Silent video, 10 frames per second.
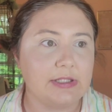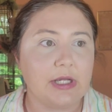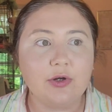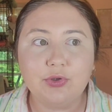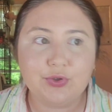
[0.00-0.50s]
I
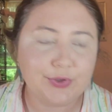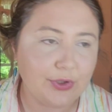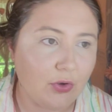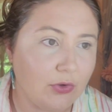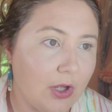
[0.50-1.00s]
don't use it a
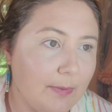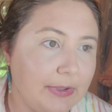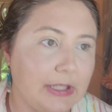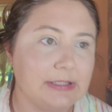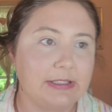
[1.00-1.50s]
whole lot
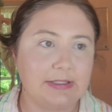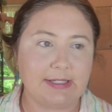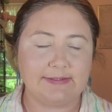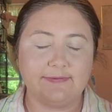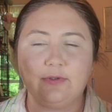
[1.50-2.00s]
because it
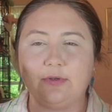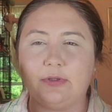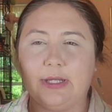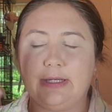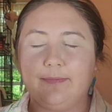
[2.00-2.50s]
does feel a little
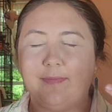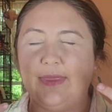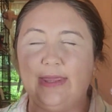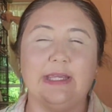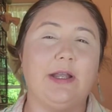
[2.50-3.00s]
like
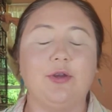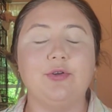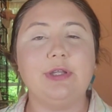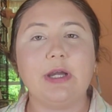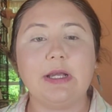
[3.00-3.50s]
thick under
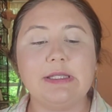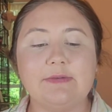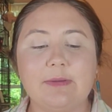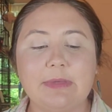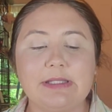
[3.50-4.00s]
the eyes, if
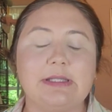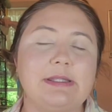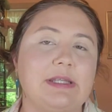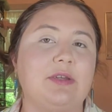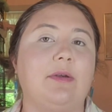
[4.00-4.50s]
that makes sense.
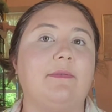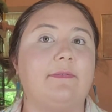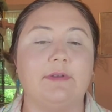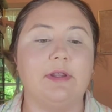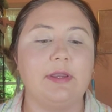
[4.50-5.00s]
Like you can
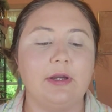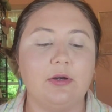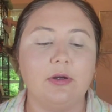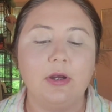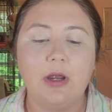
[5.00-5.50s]
feel it
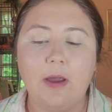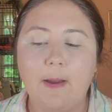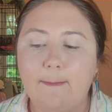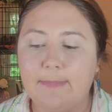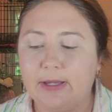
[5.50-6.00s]
there,
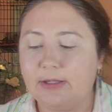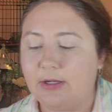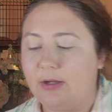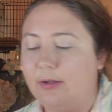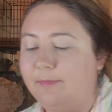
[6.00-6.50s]
but
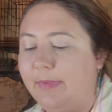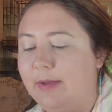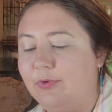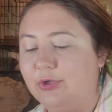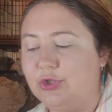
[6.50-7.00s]
I'm
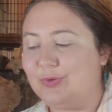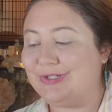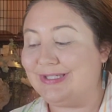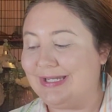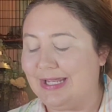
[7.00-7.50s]
gonna do it
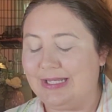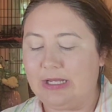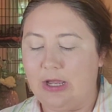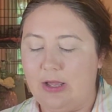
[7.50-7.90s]
today.